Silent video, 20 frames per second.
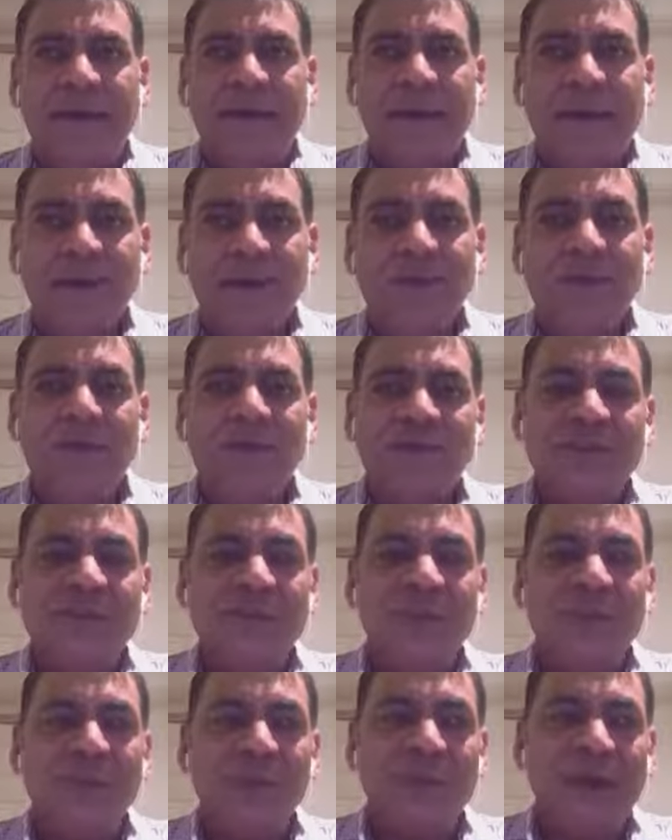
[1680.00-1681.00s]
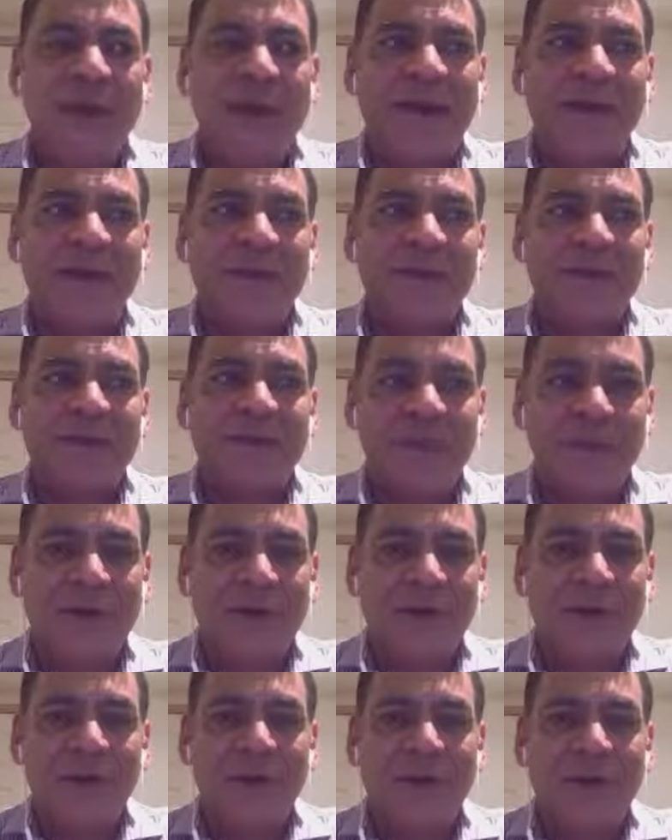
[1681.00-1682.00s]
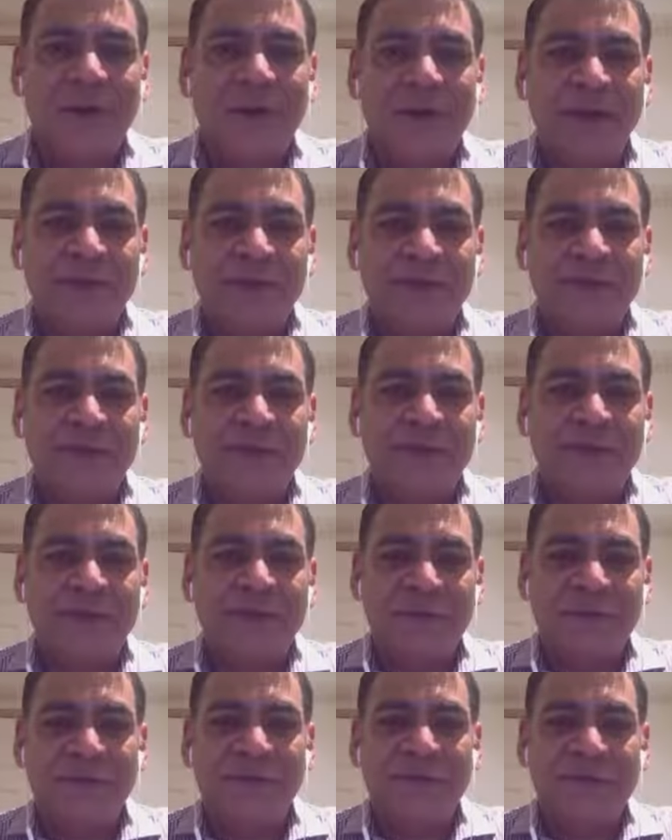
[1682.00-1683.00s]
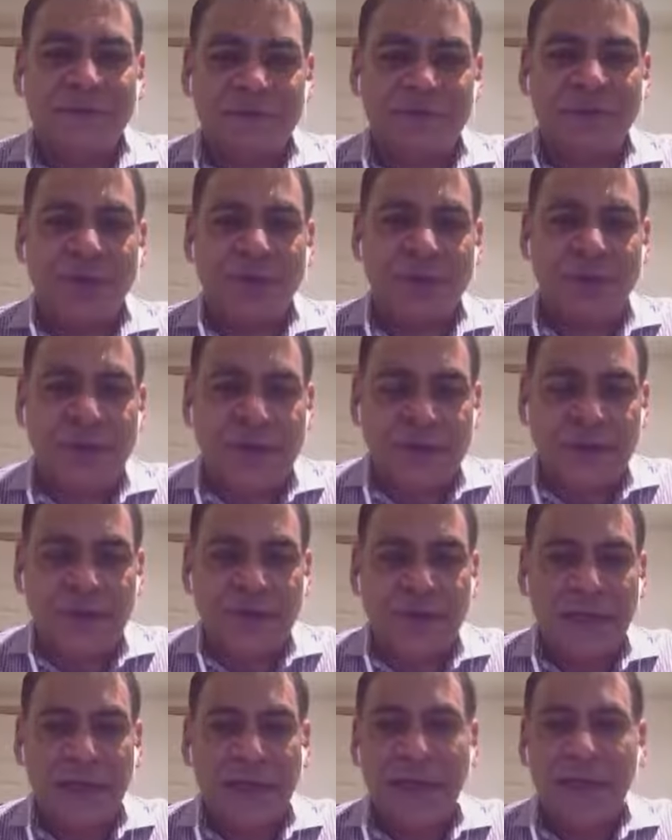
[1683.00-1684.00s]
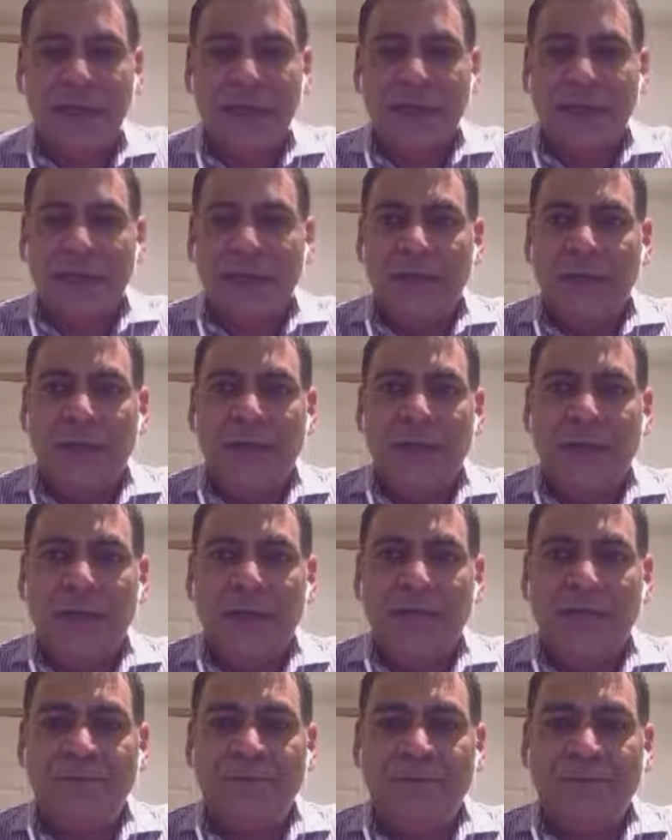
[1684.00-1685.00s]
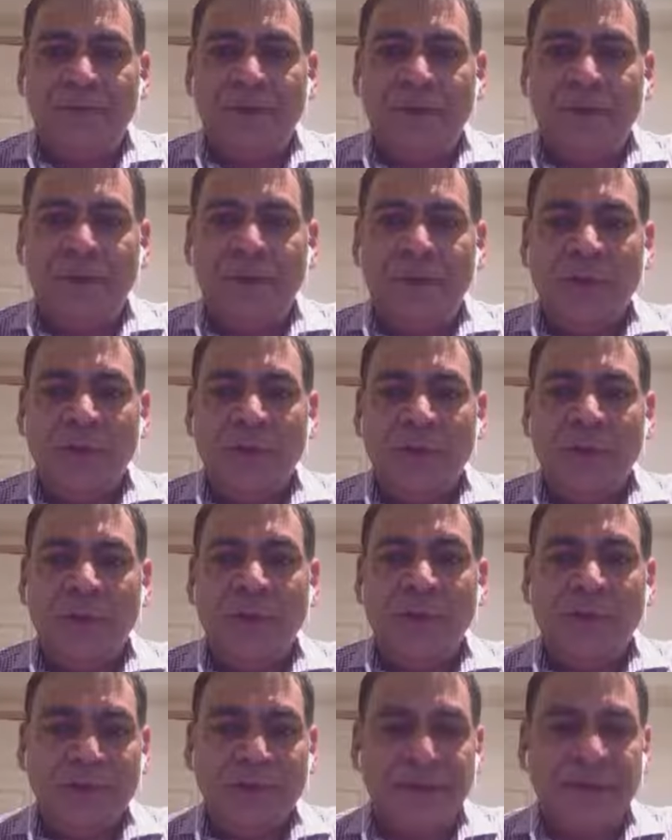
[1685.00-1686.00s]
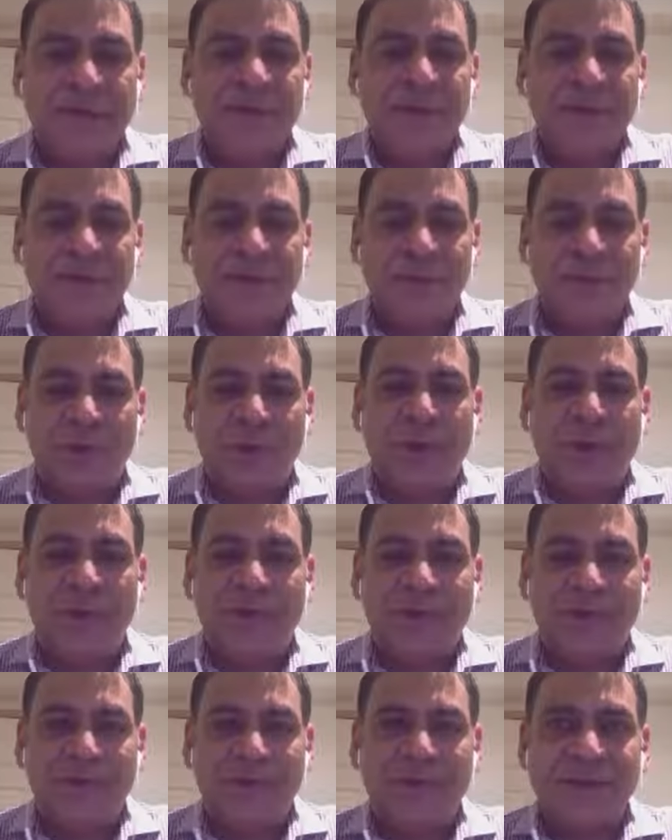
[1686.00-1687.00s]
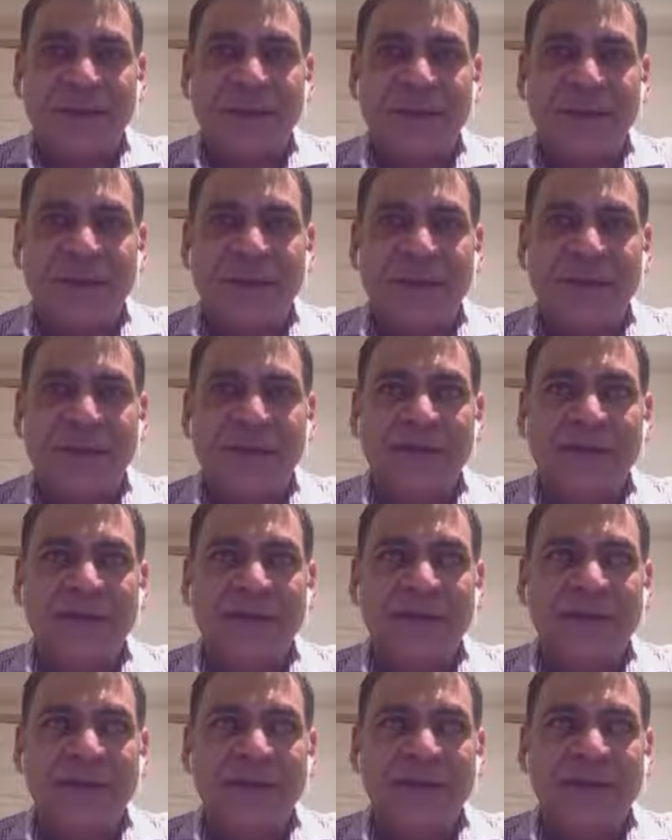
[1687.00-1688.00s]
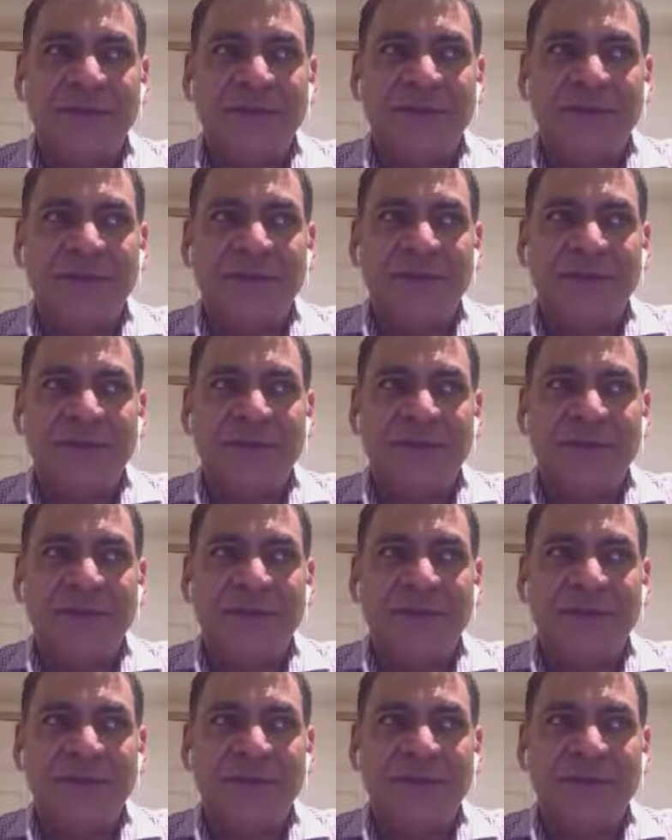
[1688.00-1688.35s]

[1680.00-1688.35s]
can you still practice comprehensive interdisciplinary care in a digital practice? And is it